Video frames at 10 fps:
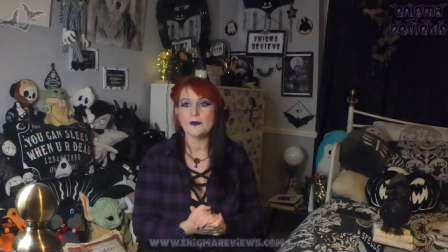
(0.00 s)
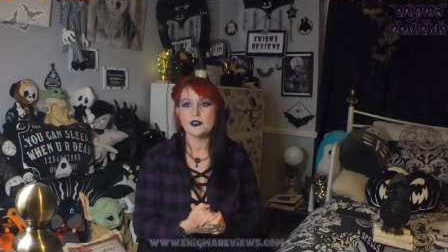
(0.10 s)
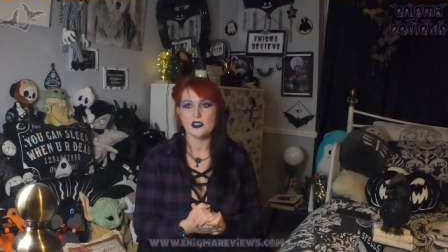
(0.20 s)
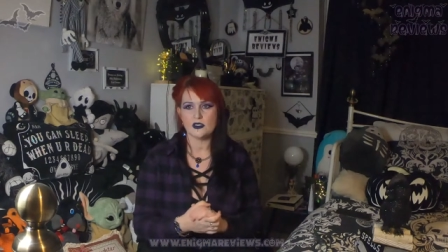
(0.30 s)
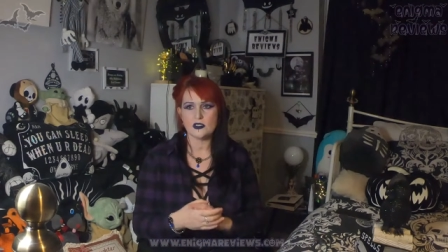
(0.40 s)

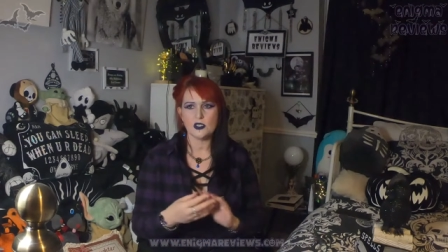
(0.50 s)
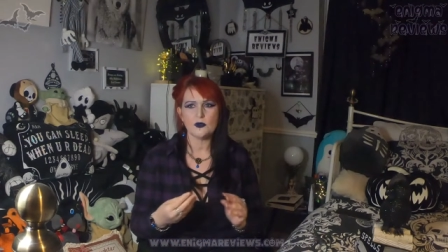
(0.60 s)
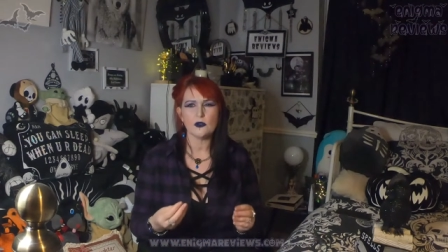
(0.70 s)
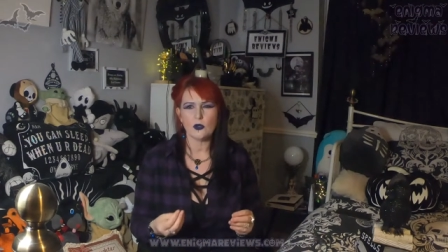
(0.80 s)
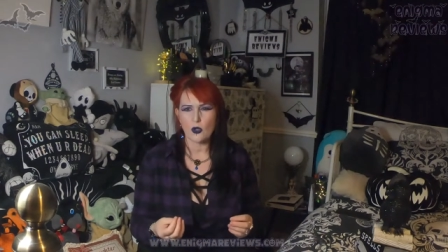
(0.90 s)
She doesn't do
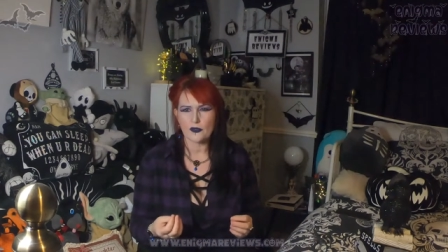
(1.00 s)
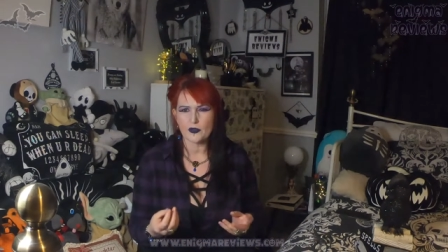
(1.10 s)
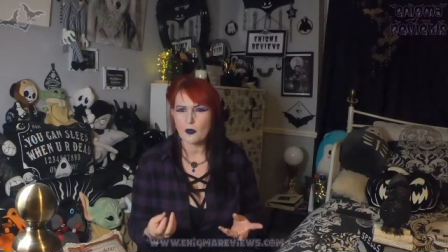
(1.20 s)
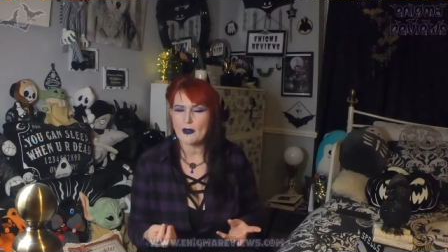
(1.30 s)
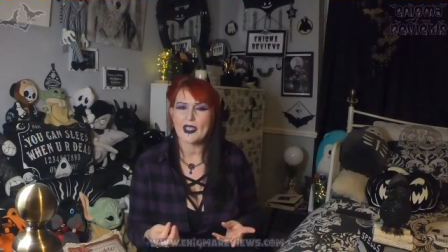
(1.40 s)

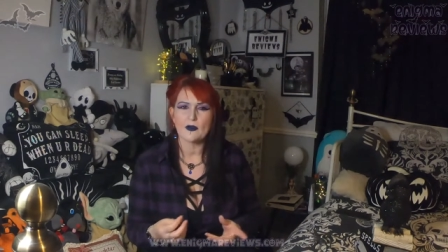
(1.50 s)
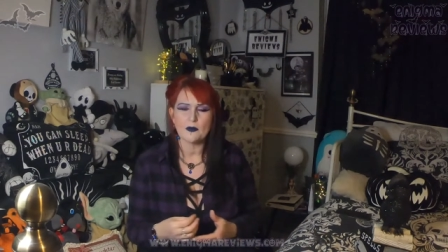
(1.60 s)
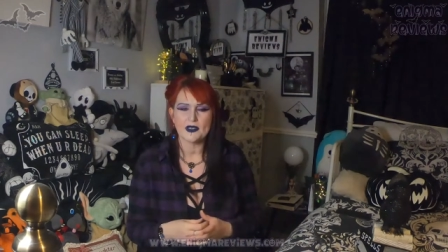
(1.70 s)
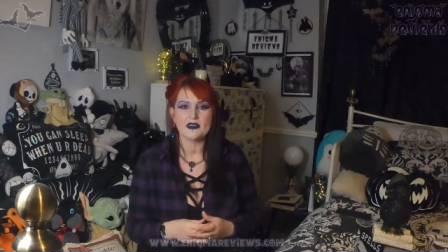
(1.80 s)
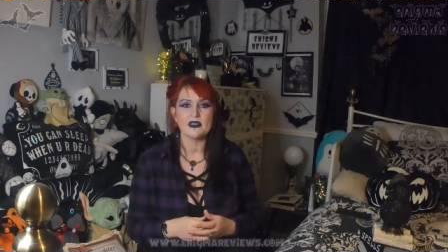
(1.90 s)
clothing or
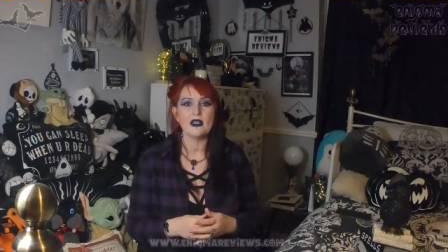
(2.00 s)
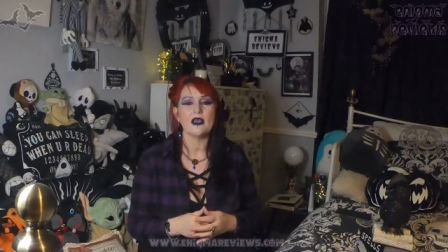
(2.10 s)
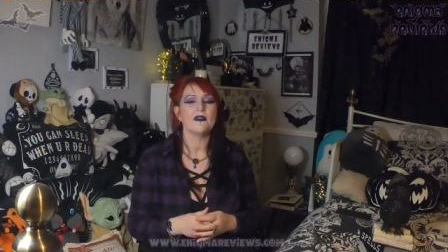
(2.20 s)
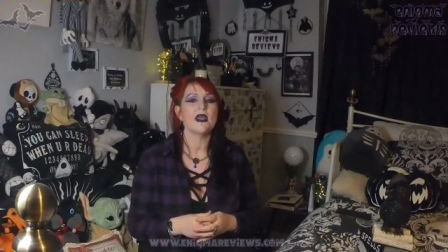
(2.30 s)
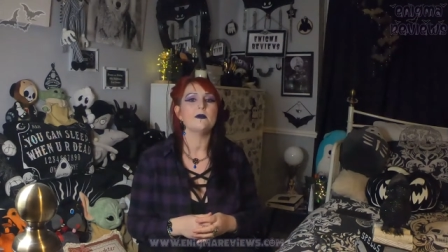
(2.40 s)
makeup or anything
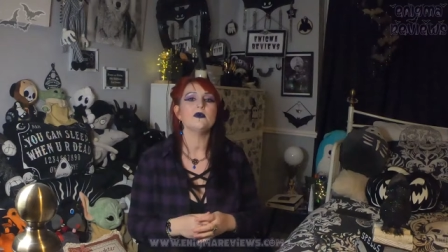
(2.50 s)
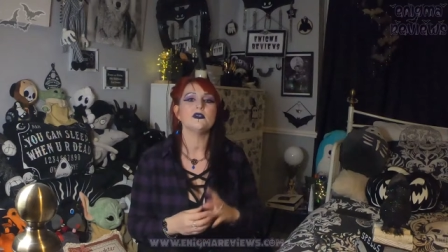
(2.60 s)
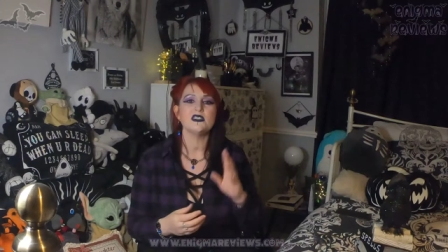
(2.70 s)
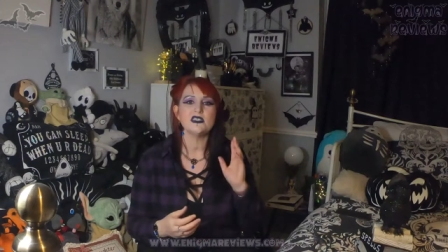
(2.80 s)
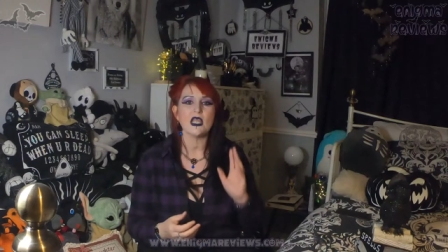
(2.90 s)
like that,
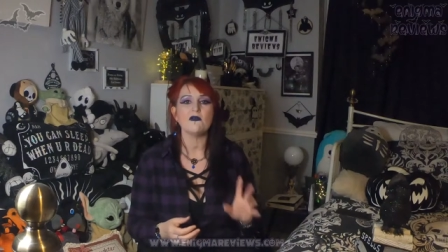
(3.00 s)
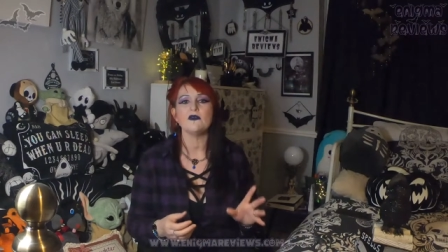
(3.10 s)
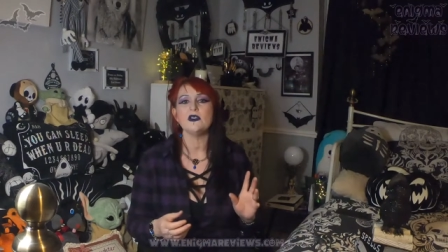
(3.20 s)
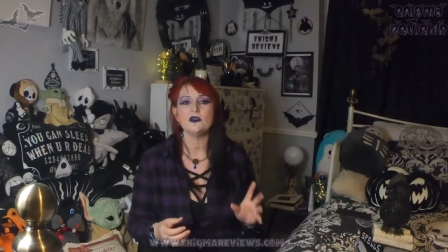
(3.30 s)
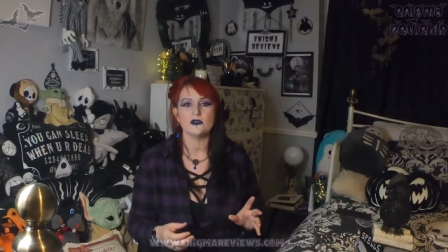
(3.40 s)
but she
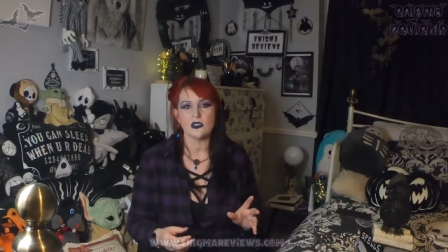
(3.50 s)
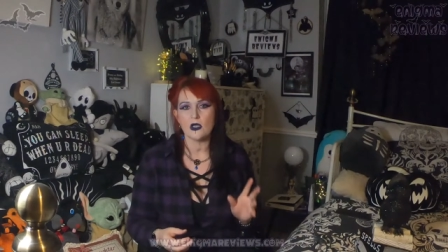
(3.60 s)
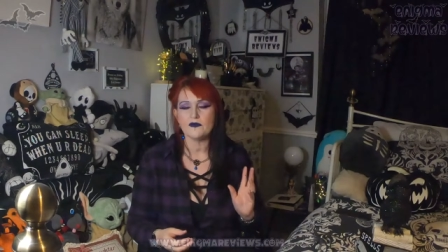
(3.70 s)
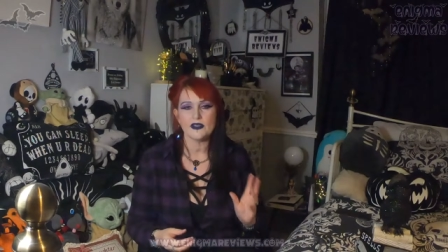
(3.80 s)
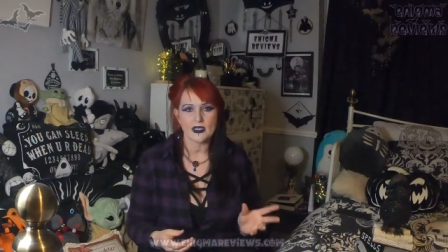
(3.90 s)
definitely does a
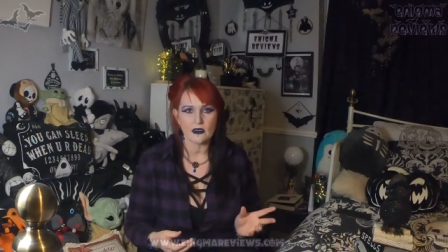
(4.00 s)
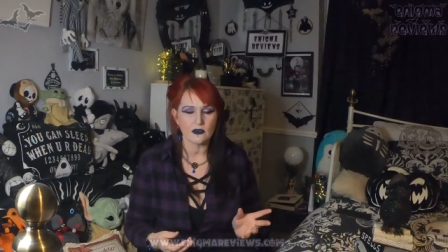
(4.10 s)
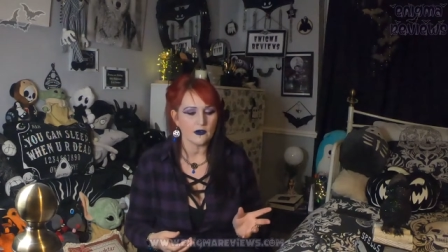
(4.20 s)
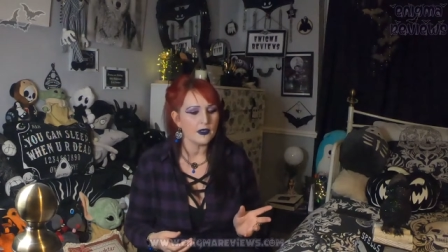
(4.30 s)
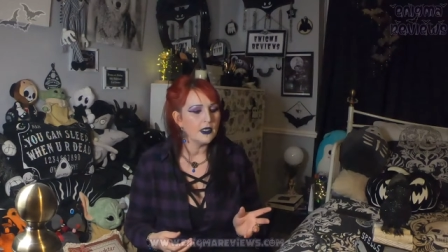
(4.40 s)
lot of
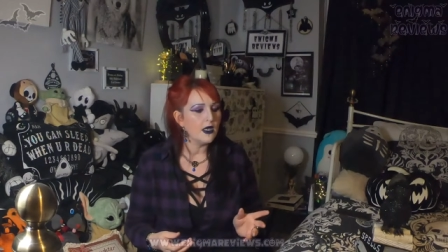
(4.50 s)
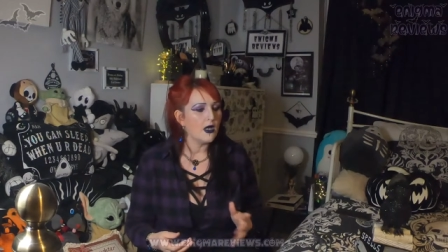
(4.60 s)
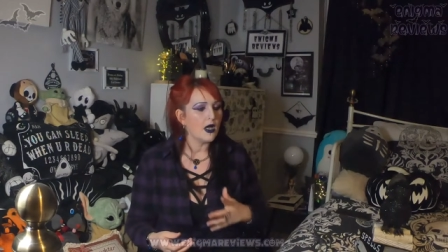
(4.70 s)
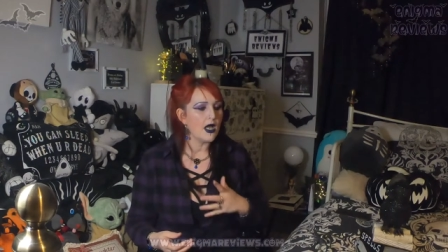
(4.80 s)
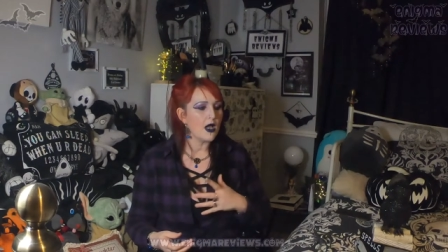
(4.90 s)
decor
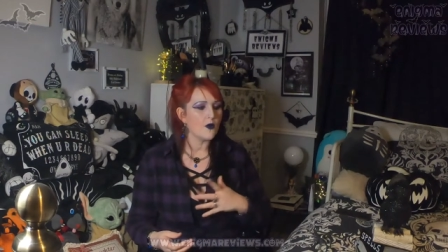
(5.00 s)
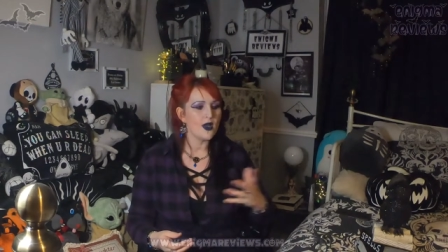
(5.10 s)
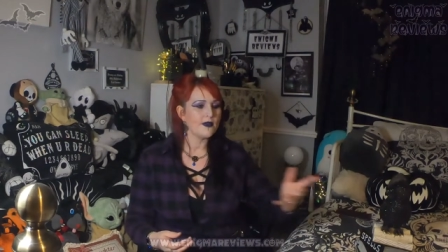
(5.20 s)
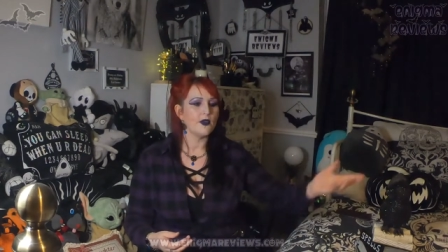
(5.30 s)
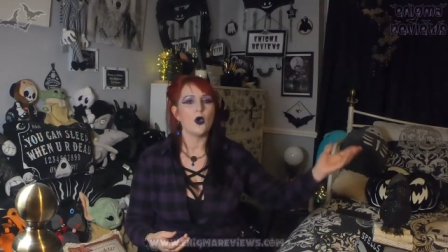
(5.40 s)

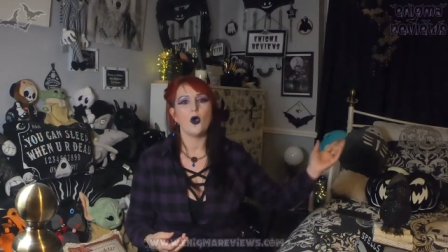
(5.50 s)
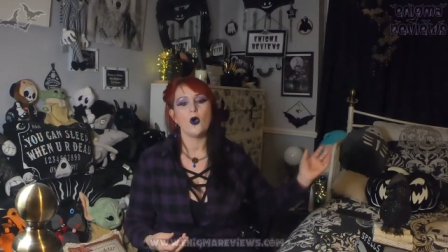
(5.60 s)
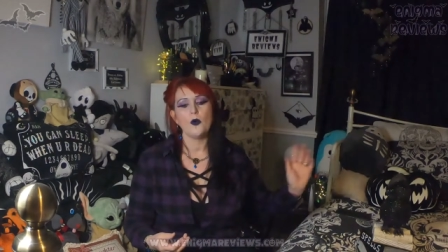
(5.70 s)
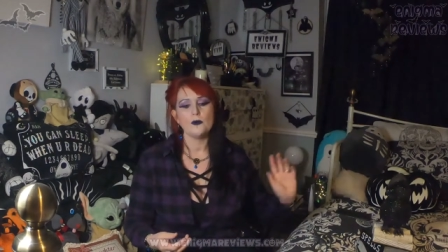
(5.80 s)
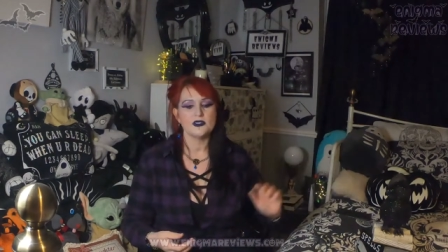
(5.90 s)
around the
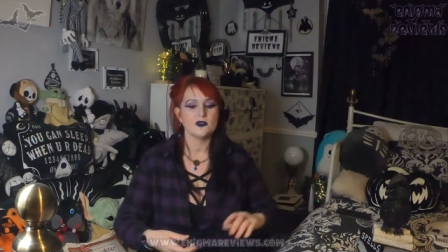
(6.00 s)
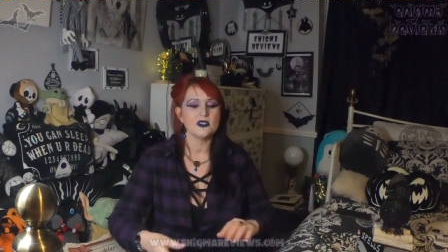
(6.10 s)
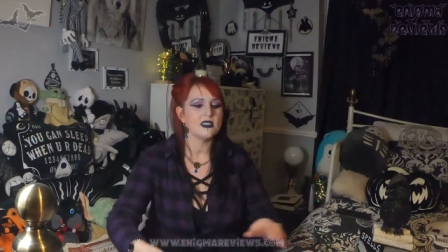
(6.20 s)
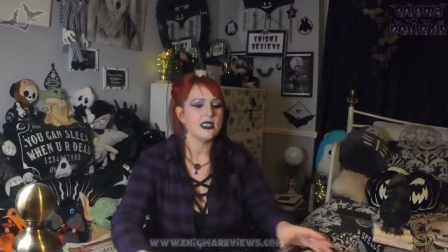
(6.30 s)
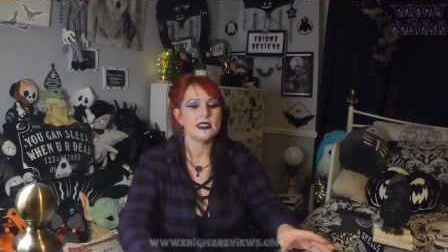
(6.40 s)
home,
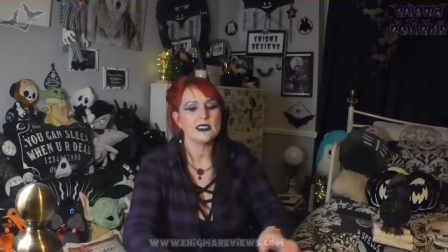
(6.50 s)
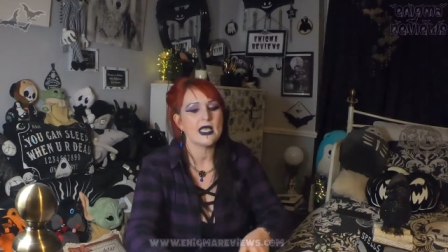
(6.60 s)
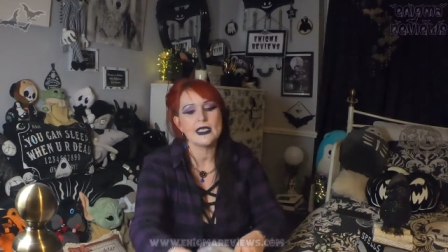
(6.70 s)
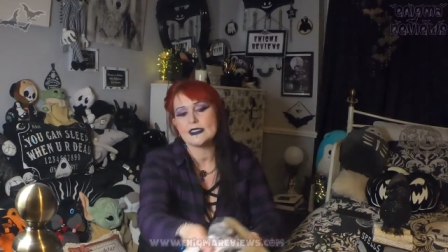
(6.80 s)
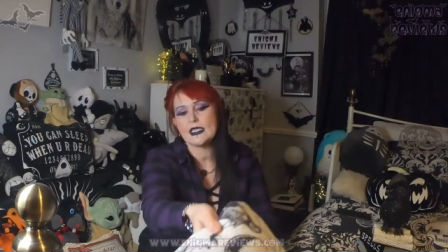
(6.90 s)
such things
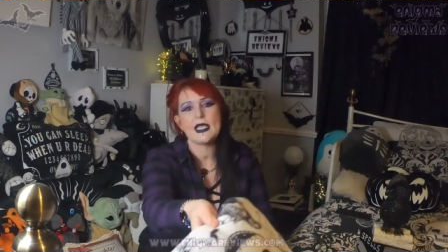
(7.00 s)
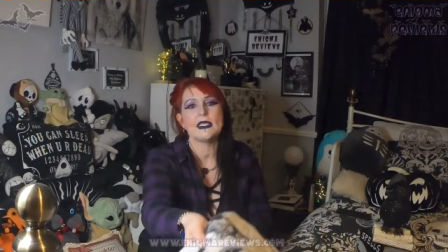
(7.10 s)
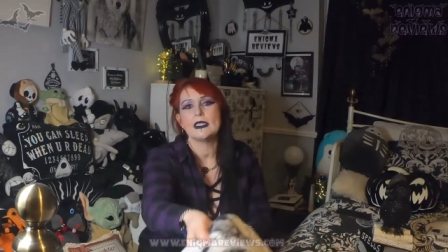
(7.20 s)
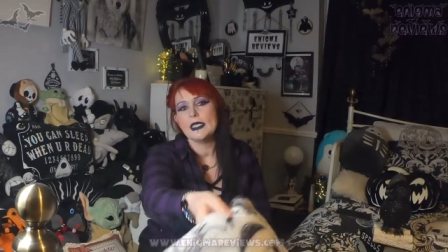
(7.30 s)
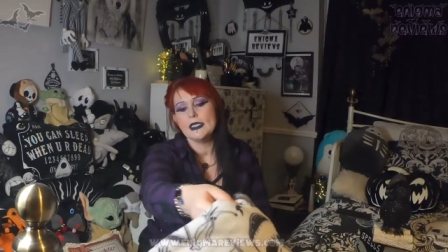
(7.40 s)
as like